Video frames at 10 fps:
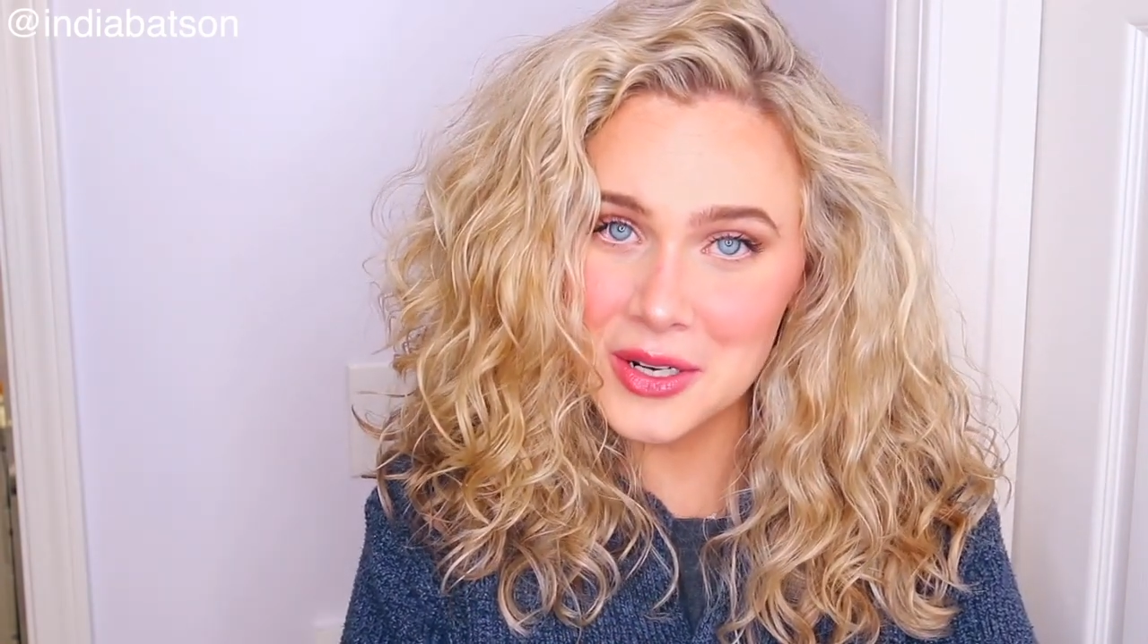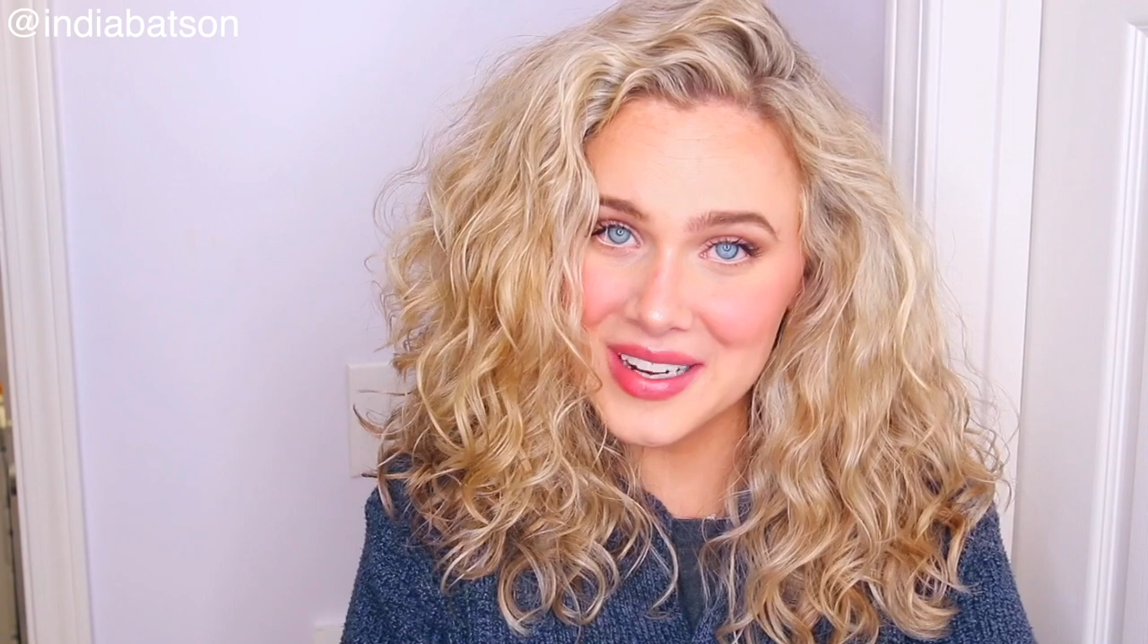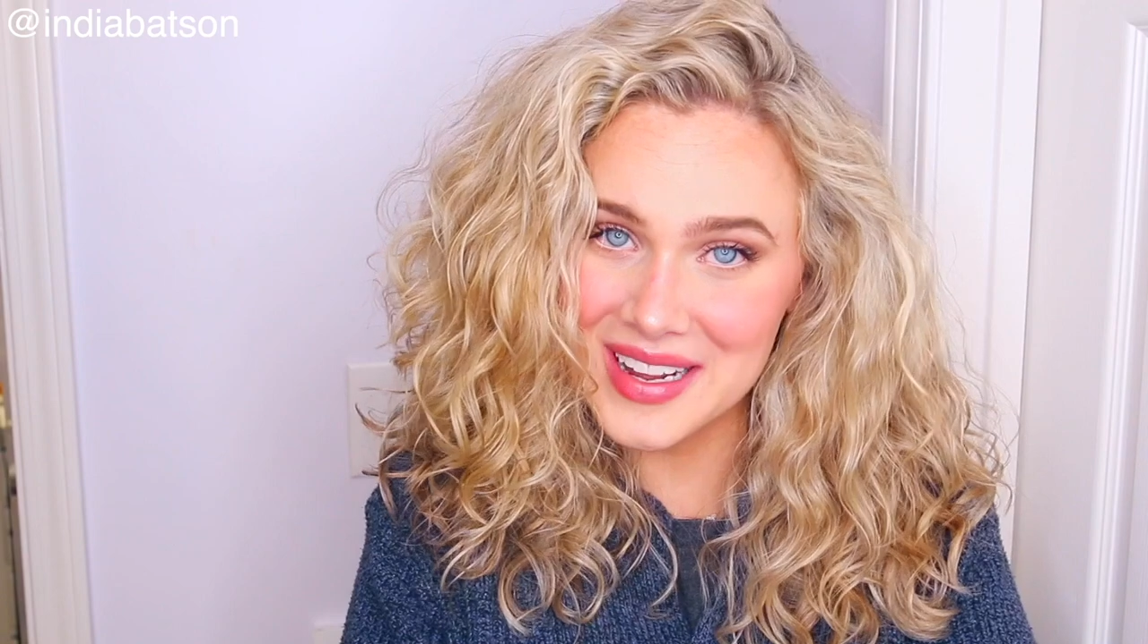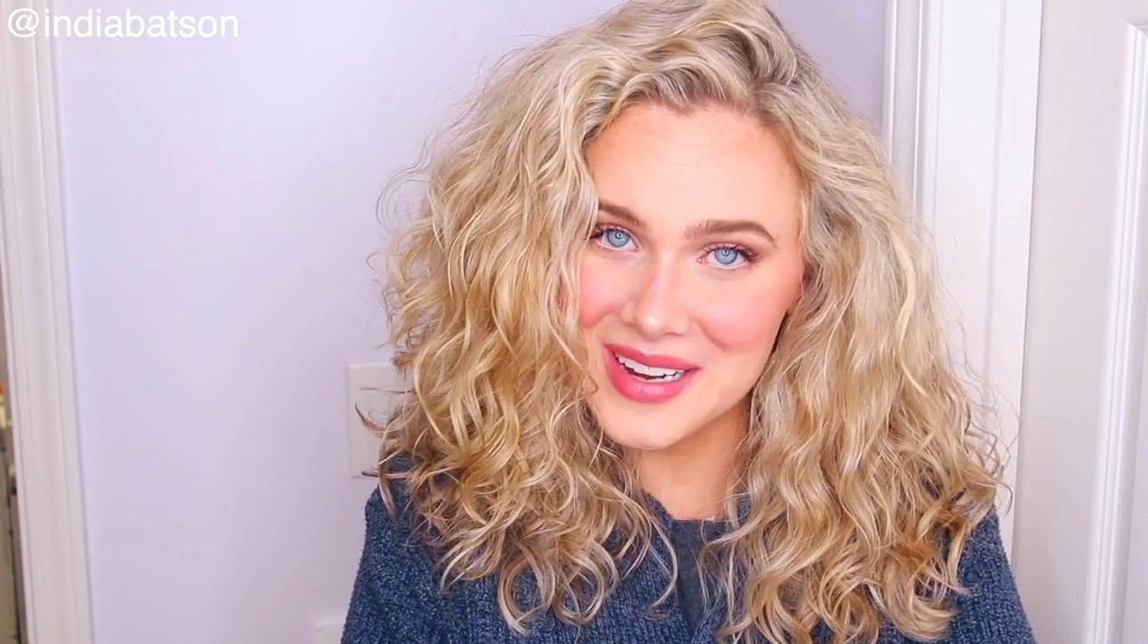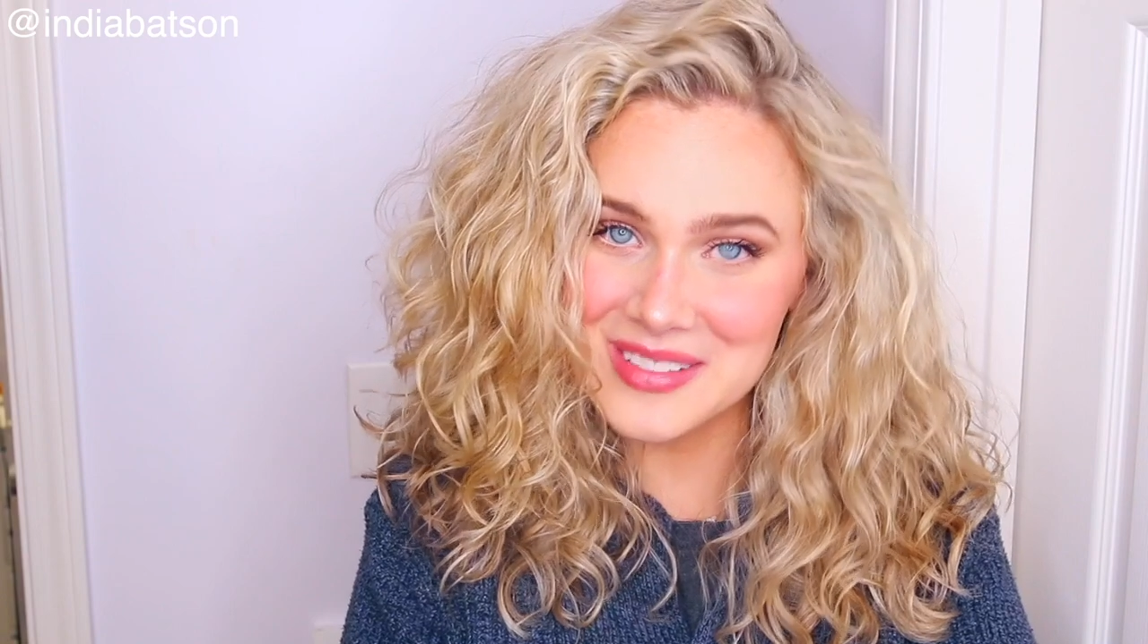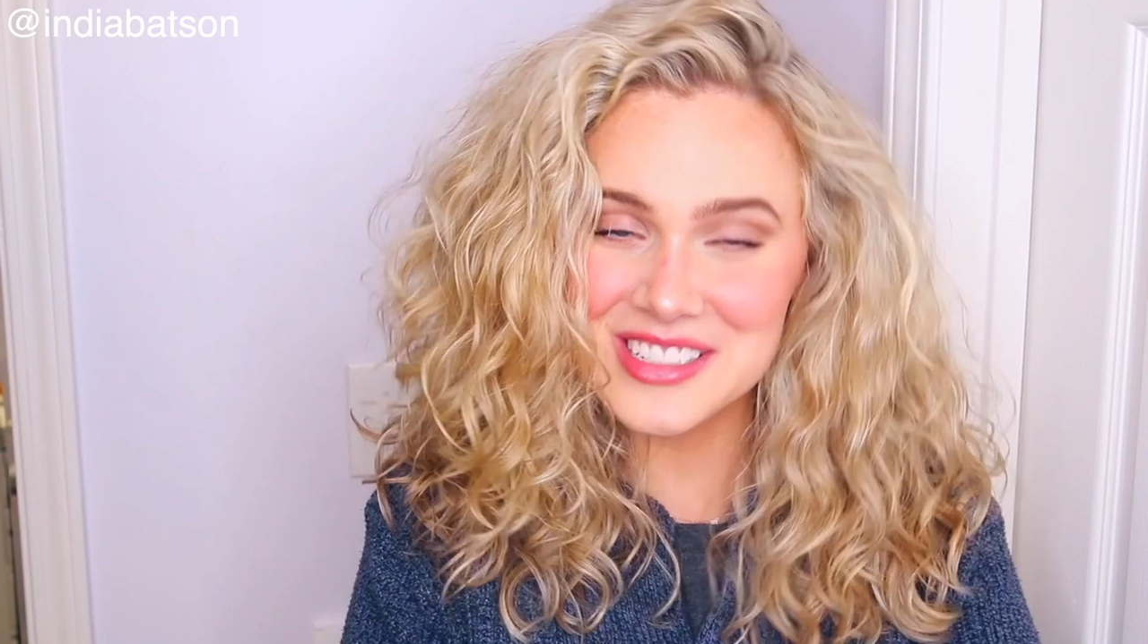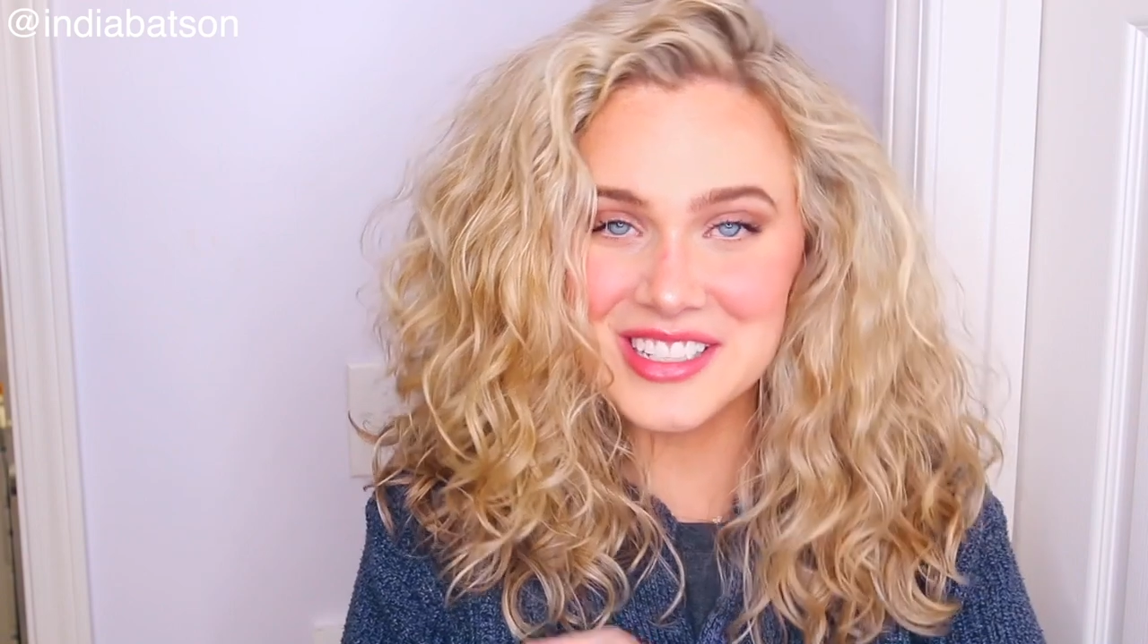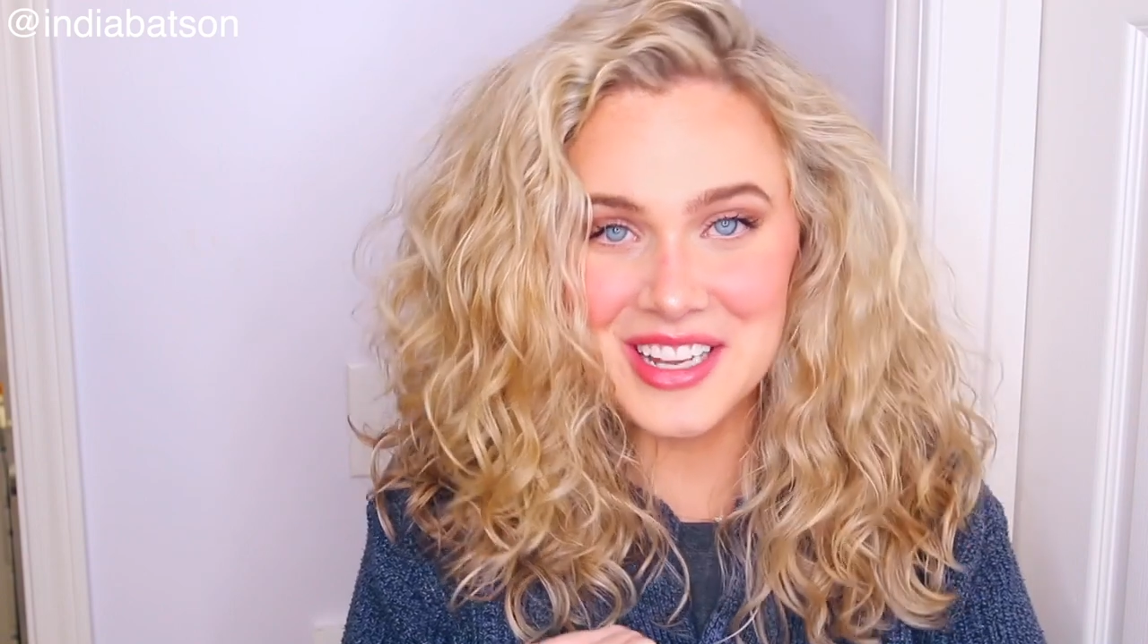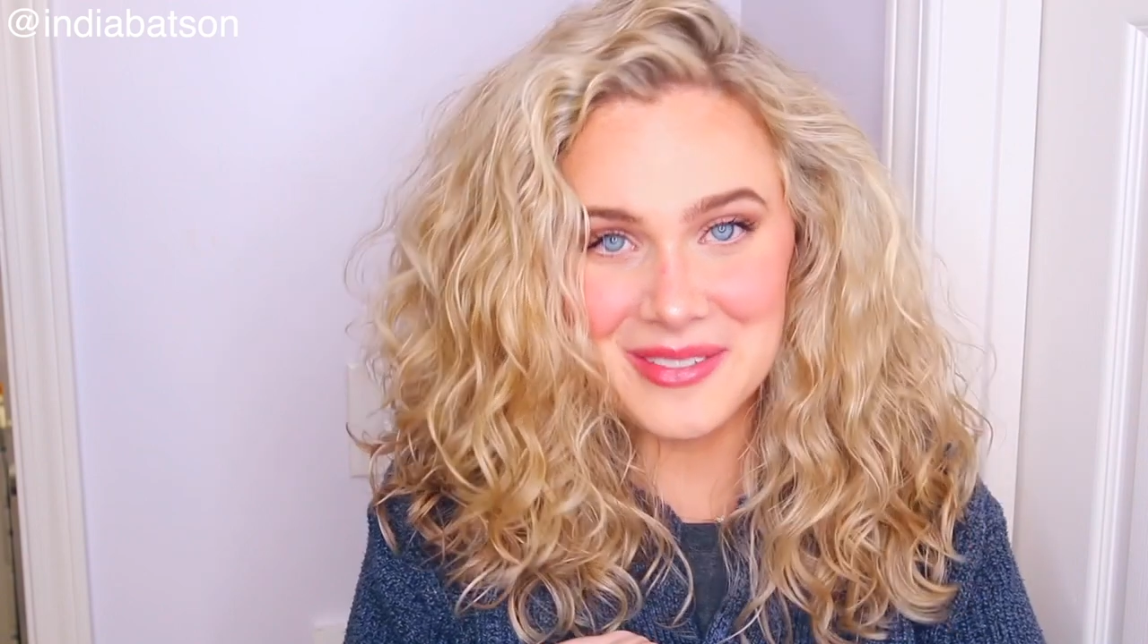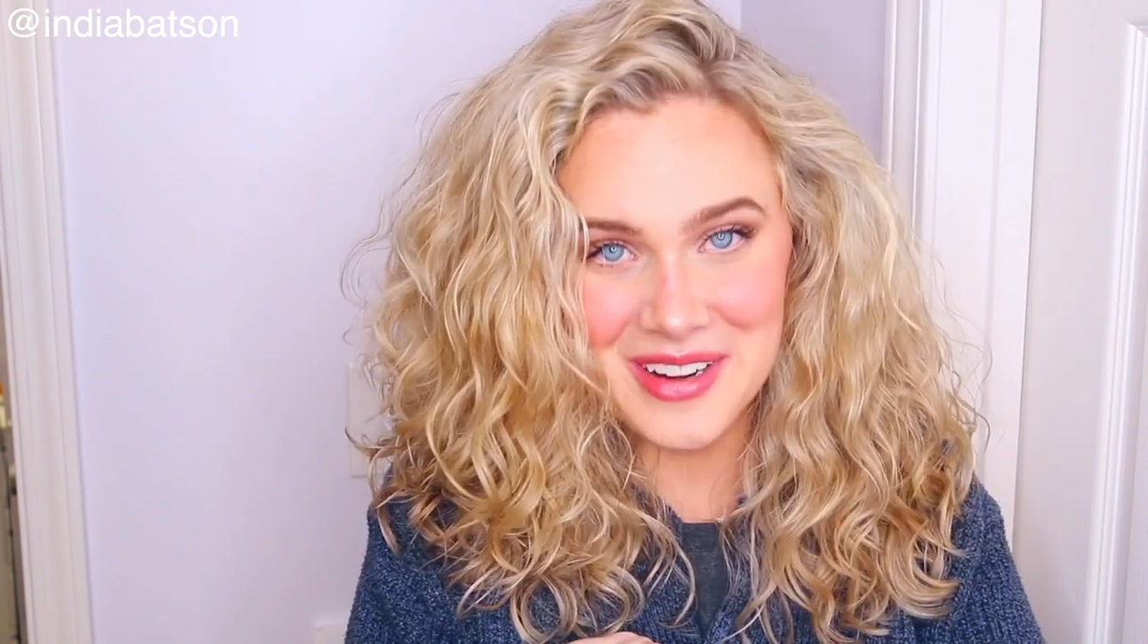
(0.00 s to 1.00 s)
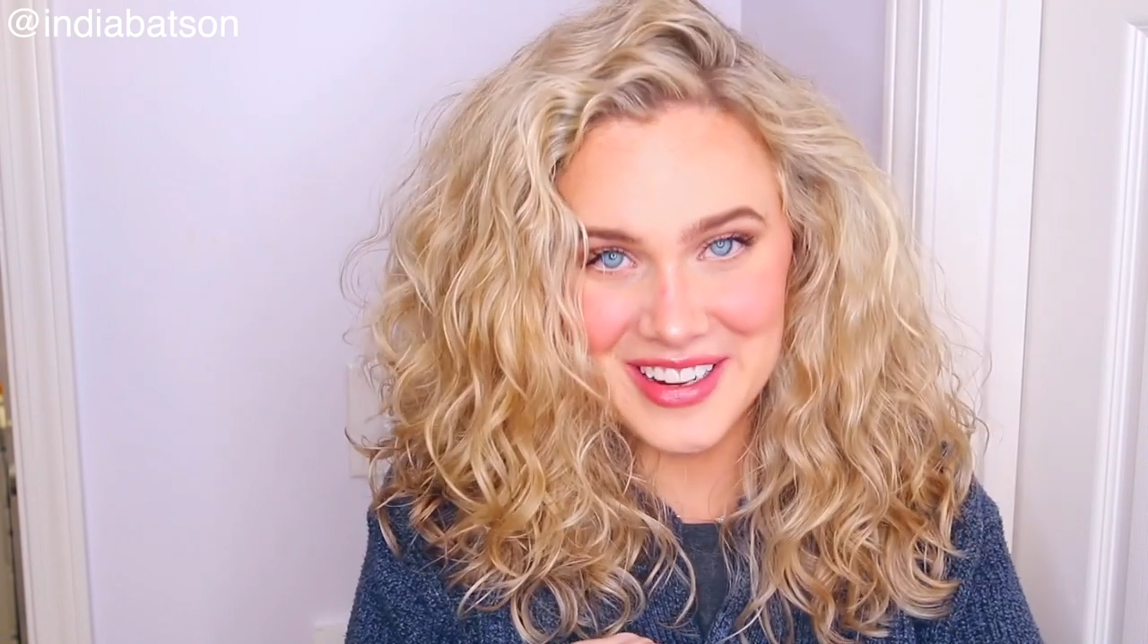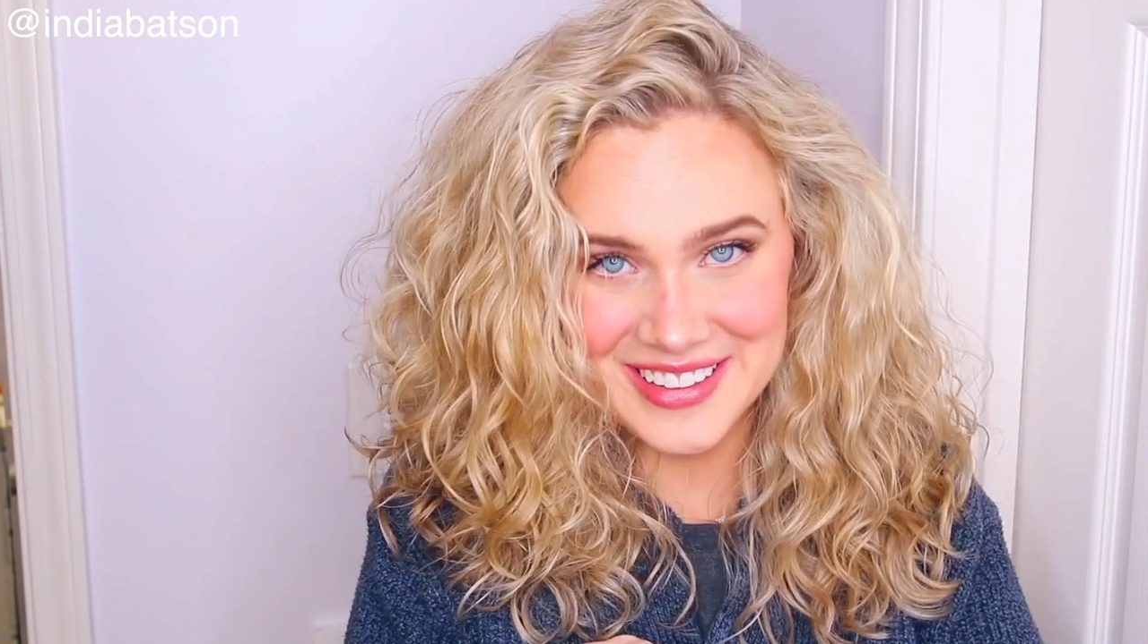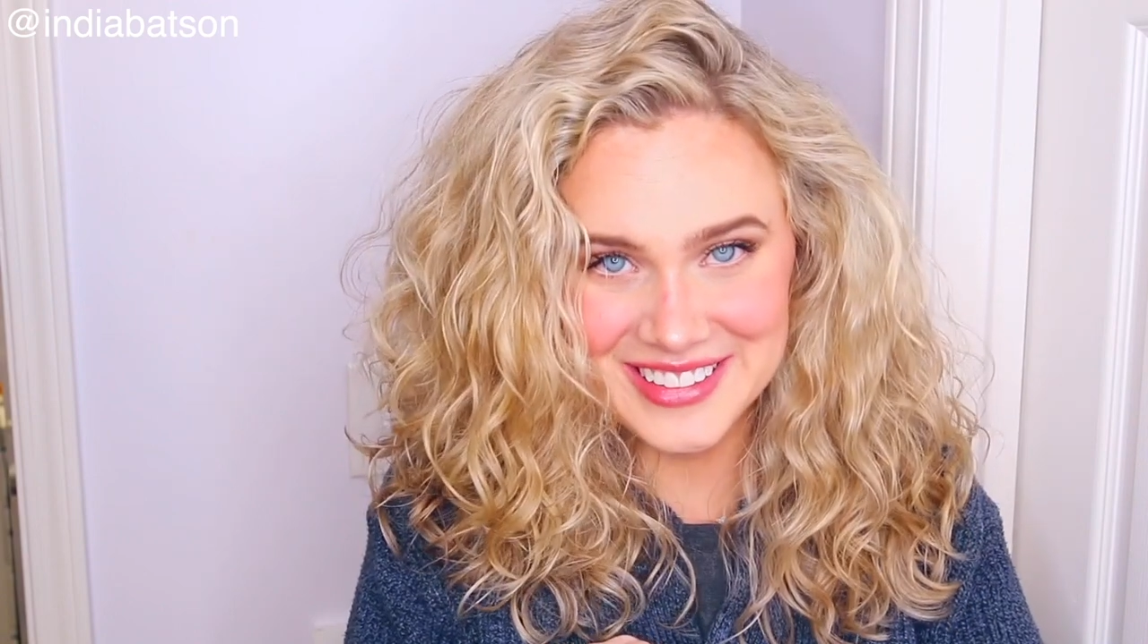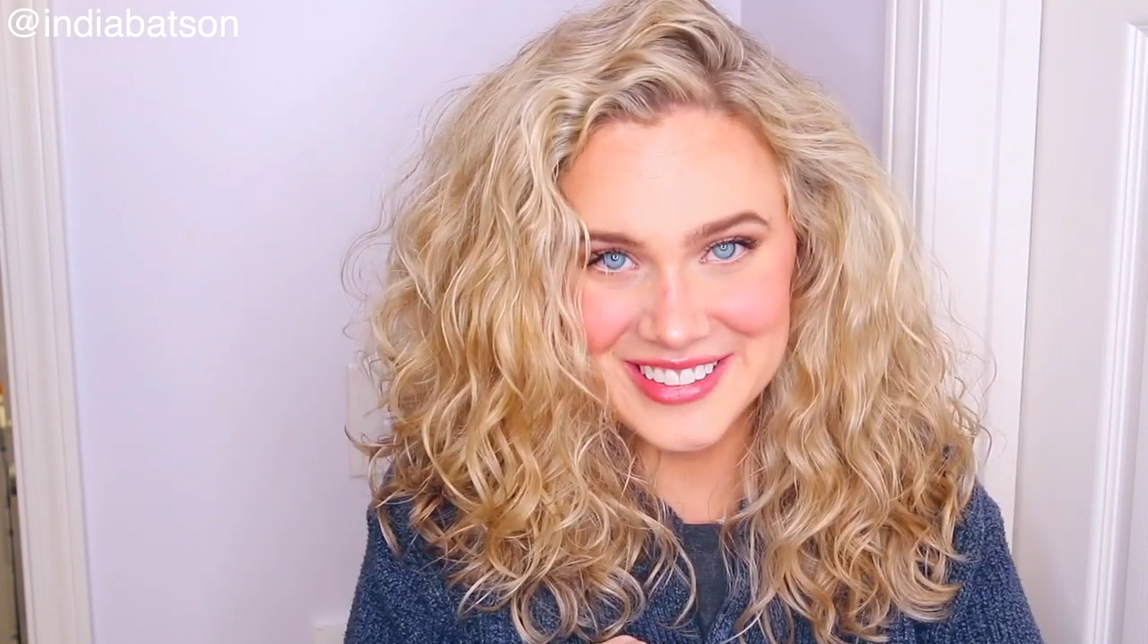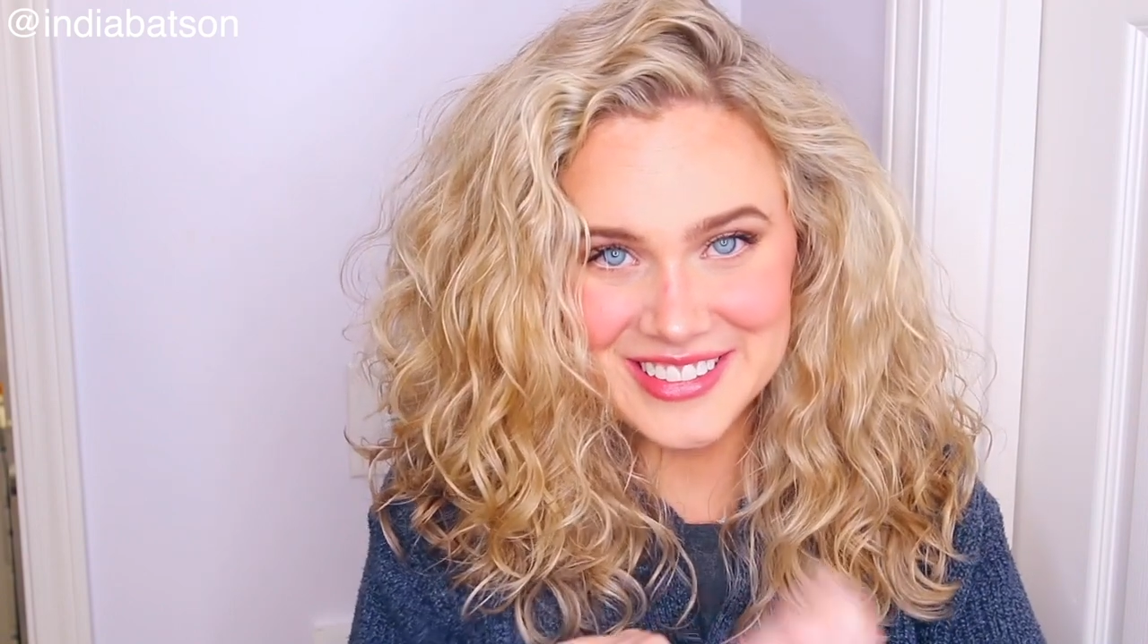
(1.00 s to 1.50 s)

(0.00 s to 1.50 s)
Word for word: her an hour to get ready.